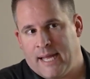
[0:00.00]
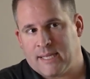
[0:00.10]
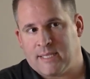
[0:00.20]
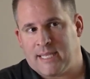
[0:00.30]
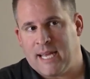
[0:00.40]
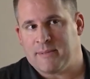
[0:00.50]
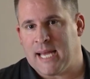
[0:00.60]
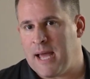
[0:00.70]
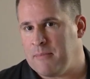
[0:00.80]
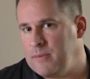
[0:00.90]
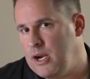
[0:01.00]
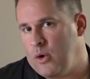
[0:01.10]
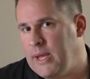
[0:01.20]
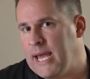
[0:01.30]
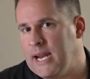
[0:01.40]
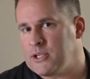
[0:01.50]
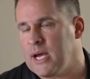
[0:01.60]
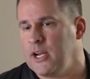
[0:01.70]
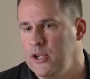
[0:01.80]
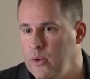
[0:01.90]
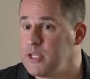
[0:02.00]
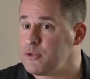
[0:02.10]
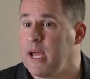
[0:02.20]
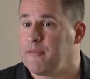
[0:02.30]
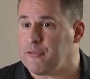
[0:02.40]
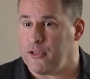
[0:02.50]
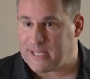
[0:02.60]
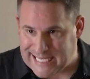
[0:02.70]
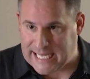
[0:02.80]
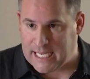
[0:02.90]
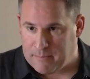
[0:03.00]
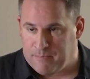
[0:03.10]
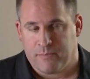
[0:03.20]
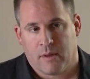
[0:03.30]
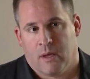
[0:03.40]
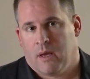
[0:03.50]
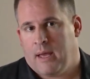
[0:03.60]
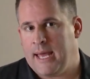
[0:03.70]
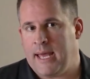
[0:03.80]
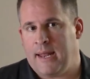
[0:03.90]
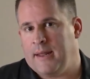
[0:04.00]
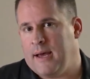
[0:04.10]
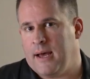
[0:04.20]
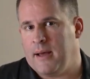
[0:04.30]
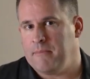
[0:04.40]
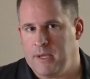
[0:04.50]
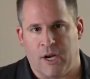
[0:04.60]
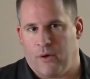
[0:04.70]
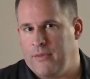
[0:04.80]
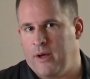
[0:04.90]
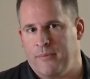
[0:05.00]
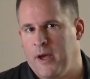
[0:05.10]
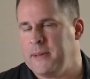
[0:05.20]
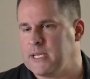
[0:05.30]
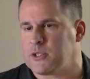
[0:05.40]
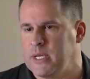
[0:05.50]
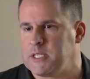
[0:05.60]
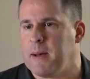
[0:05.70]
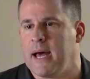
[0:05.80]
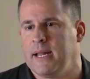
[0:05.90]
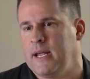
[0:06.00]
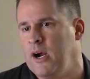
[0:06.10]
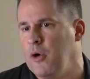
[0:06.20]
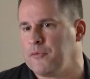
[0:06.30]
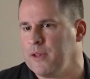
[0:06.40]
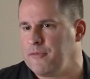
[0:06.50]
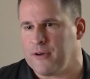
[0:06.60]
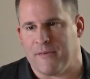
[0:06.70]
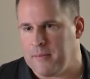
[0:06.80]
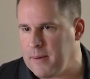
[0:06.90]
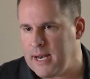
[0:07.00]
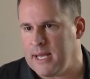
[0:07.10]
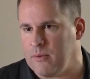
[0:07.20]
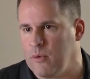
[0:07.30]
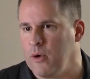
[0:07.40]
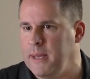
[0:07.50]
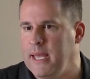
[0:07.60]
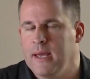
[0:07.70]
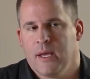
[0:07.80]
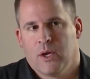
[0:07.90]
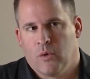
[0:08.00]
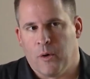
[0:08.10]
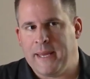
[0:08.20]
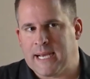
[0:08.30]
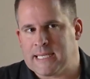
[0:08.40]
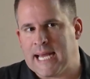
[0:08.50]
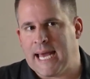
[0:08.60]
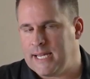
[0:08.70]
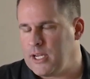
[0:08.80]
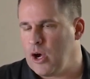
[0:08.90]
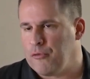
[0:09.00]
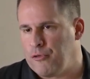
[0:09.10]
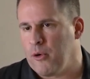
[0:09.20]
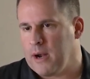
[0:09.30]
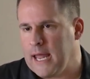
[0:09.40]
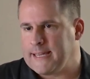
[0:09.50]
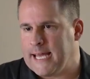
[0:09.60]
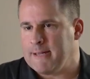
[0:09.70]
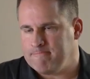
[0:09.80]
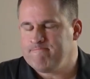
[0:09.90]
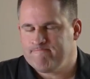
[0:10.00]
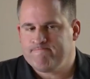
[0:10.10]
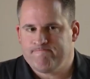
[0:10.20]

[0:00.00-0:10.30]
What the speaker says: at the same time, you know, we got to try to do what's right for the team. And, there'll be a sweet spot in there, hopefully, for everybody. And we'll be excited to go forward like that.